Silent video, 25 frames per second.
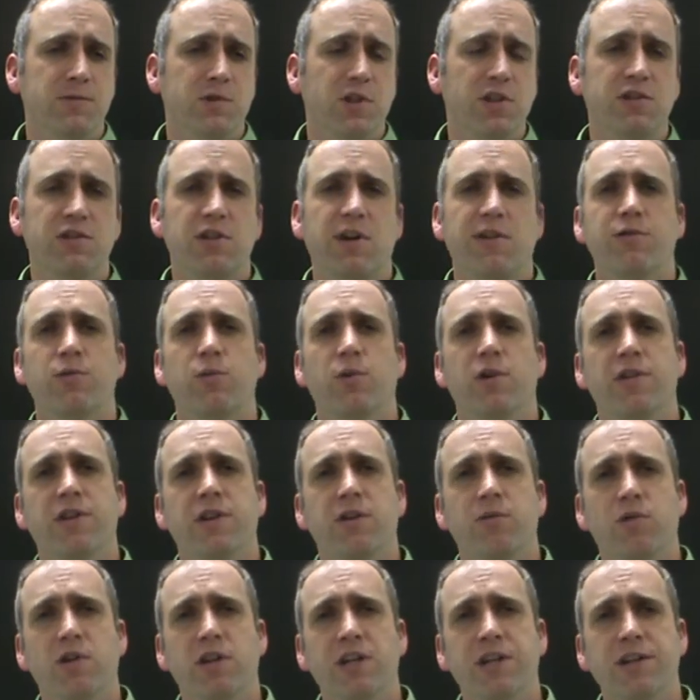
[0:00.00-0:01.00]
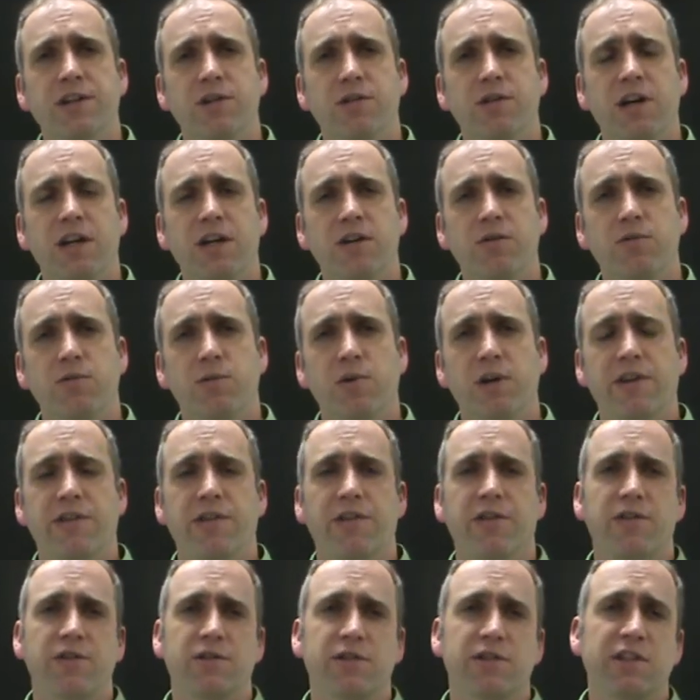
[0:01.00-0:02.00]
software that will integrate with
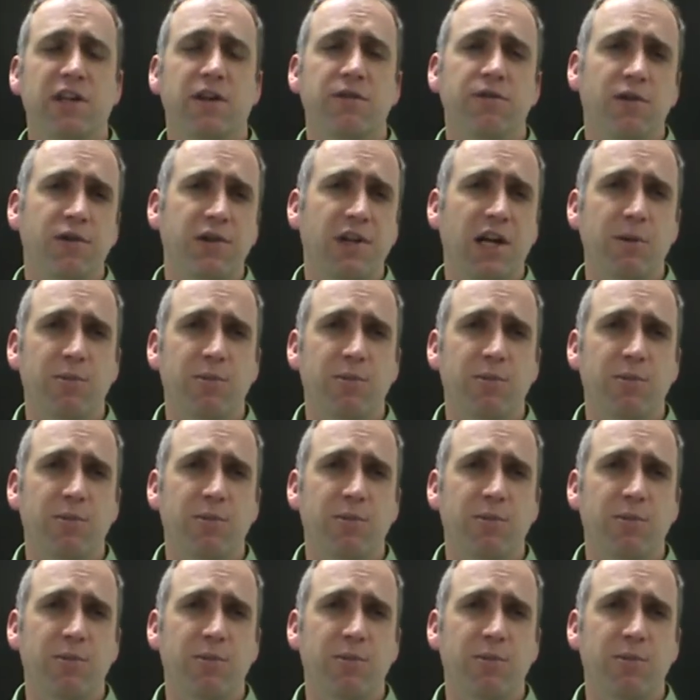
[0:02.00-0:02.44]
cell phone